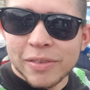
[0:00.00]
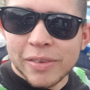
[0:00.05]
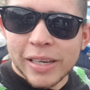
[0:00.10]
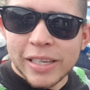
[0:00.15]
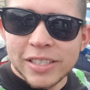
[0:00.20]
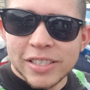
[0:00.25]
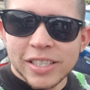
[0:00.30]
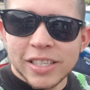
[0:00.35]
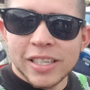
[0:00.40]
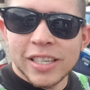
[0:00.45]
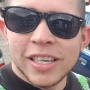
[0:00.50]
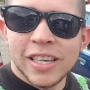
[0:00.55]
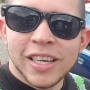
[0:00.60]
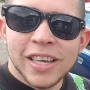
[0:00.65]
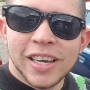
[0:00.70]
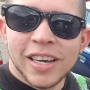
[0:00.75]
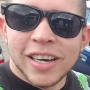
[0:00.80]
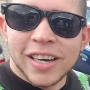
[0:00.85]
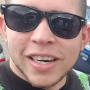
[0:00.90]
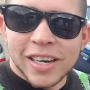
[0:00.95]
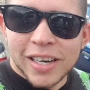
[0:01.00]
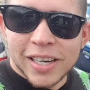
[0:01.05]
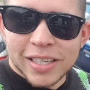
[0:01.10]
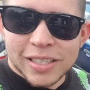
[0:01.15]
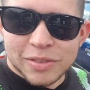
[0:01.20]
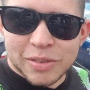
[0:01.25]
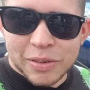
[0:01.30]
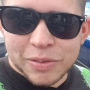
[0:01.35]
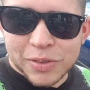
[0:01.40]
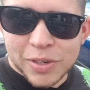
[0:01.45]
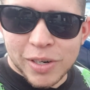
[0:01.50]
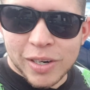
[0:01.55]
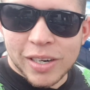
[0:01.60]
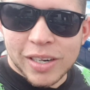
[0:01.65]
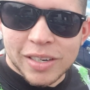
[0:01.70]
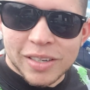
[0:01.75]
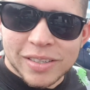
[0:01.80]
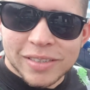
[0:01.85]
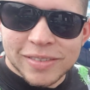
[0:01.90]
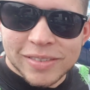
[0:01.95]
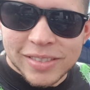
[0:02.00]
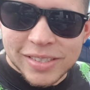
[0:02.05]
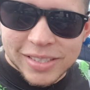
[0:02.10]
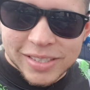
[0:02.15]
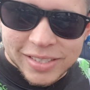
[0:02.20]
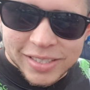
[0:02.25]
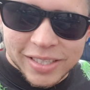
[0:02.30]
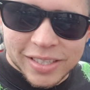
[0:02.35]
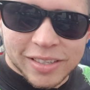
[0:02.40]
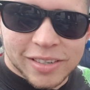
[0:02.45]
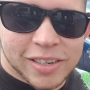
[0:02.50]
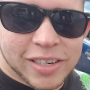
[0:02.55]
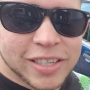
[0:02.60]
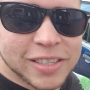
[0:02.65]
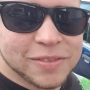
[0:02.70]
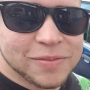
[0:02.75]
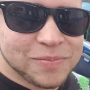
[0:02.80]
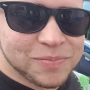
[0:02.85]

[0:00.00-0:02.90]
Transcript: engine drift car, seat car.